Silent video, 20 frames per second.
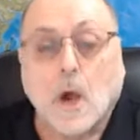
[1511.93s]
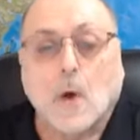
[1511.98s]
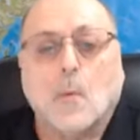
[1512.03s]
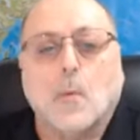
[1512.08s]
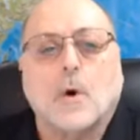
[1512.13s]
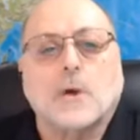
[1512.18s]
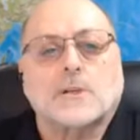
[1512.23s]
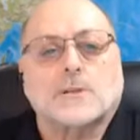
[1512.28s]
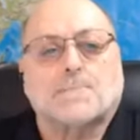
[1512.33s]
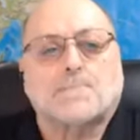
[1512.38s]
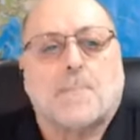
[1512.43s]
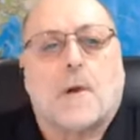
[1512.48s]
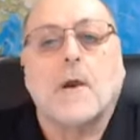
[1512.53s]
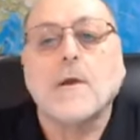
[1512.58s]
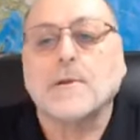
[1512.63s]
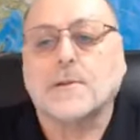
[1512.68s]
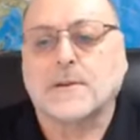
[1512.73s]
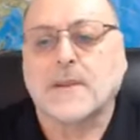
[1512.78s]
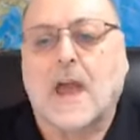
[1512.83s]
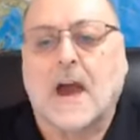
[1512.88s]
was
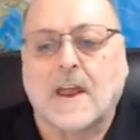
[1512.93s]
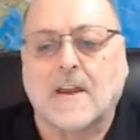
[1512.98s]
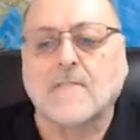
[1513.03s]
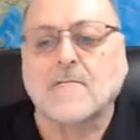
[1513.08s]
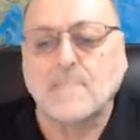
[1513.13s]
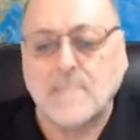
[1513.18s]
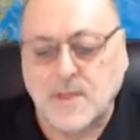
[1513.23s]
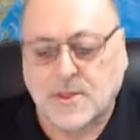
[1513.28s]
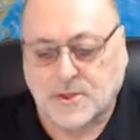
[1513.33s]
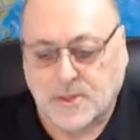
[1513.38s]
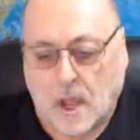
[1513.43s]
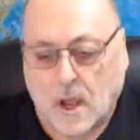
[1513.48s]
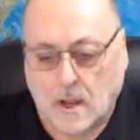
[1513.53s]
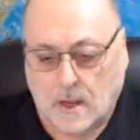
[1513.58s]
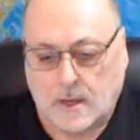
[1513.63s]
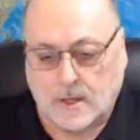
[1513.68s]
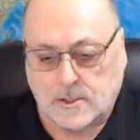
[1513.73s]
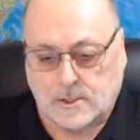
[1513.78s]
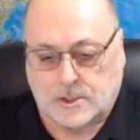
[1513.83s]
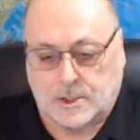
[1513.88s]
birthed out of
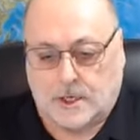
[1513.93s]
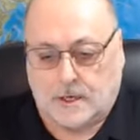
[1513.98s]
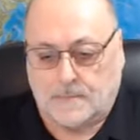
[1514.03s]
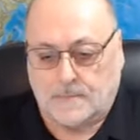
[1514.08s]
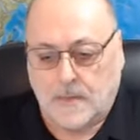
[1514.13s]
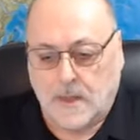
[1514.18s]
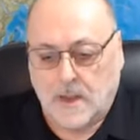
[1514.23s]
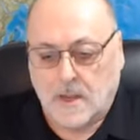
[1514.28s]
mythology,